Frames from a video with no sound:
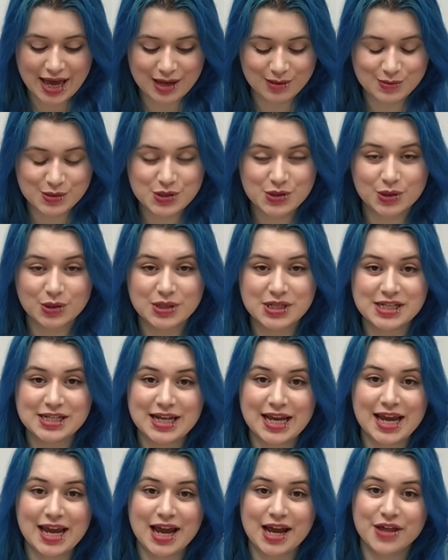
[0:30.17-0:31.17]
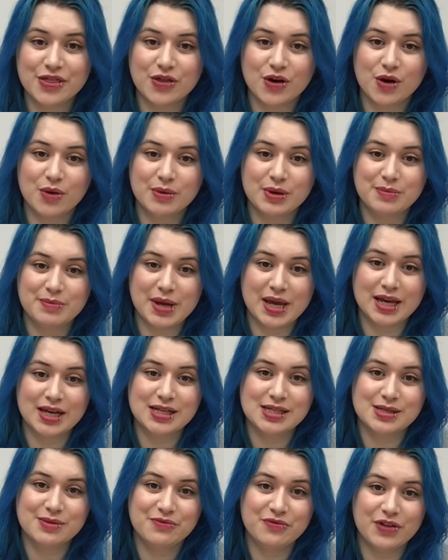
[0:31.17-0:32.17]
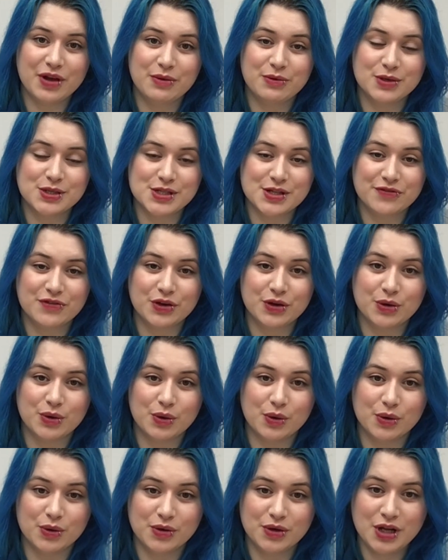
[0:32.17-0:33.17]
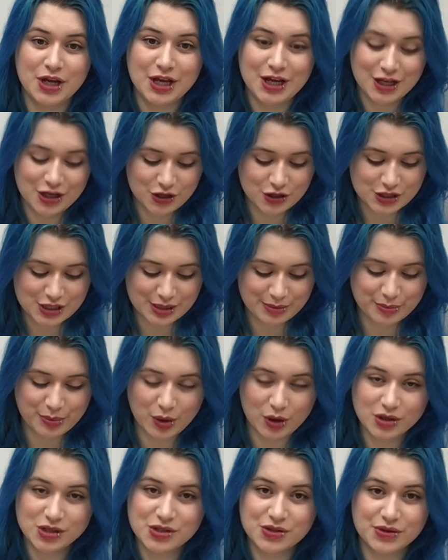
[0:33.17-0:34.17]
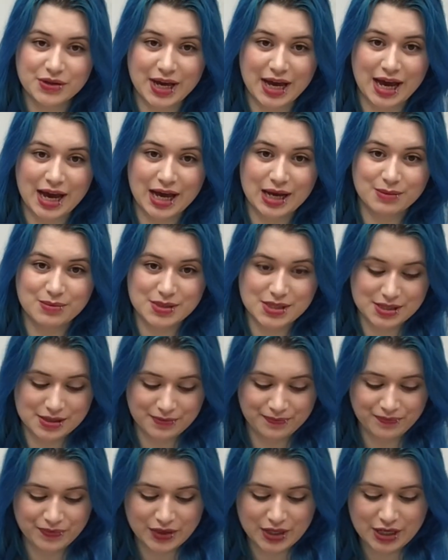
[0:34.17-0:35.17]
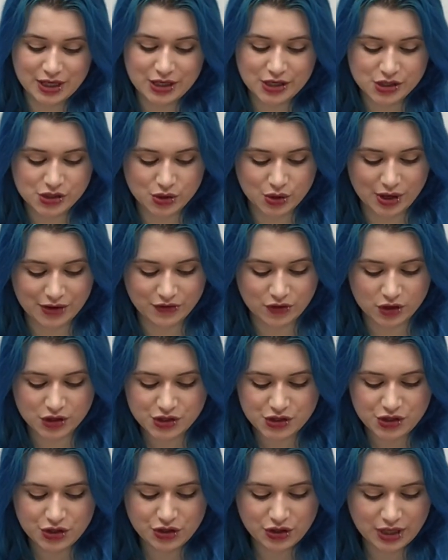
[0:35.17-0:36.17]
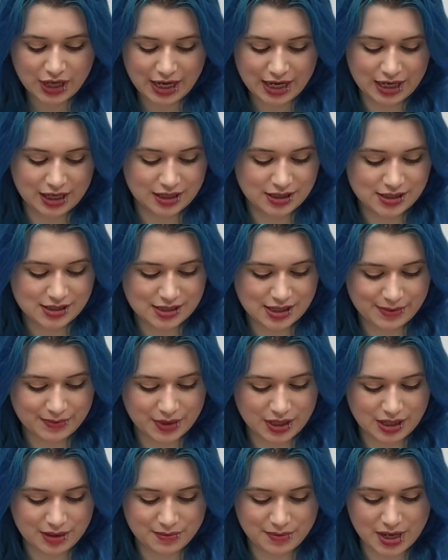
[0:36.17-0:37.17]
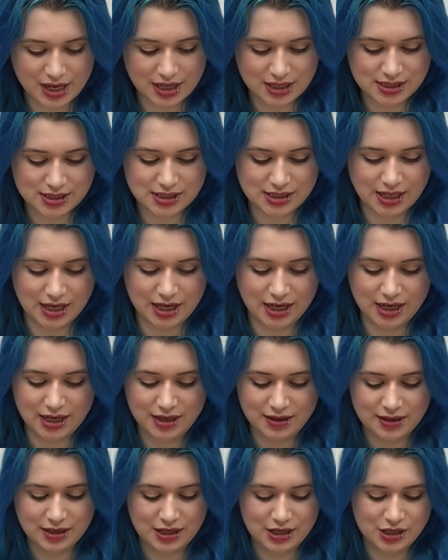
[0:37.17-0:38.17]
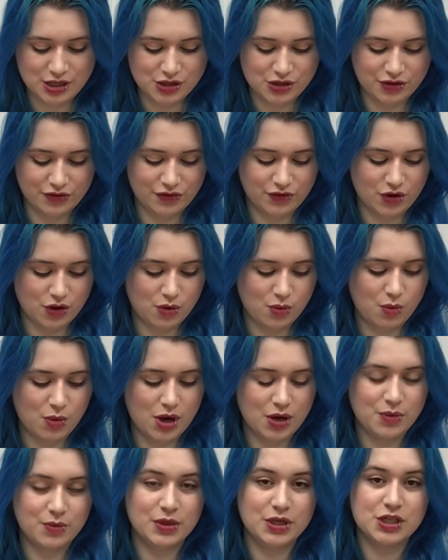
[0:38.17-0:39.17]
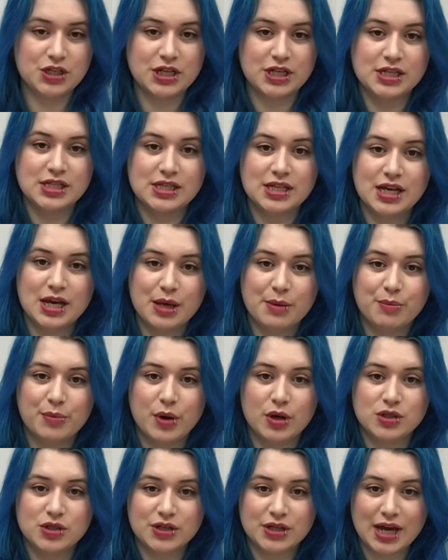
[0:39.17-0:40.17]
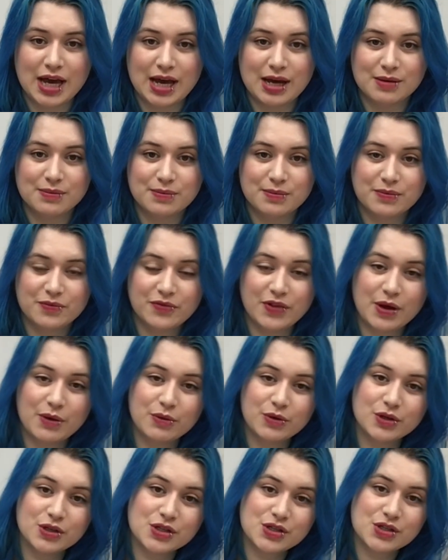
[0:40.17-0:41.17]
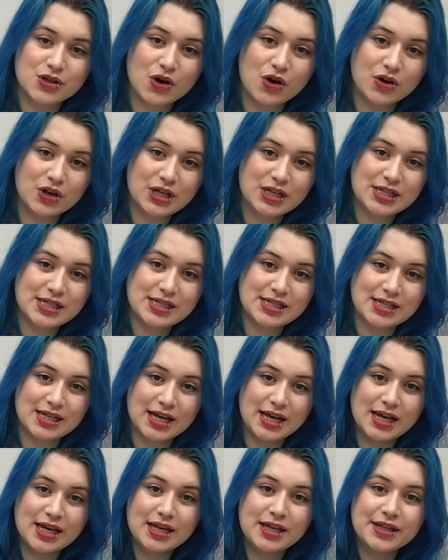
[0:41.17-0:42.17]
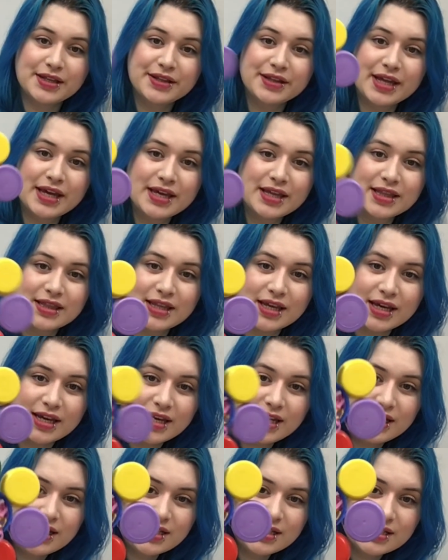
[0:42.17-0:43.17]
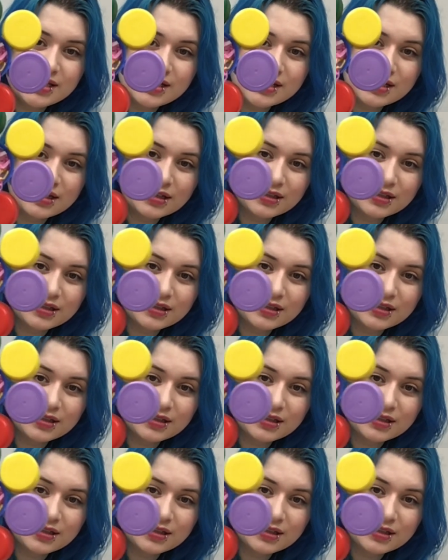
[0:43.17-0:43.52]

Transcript: So today I thought we'd make some flowers of our own using bottle caps. So I've got two kinds I'm going to make today. So we've got one which is bottle cap flowers on a stick like this.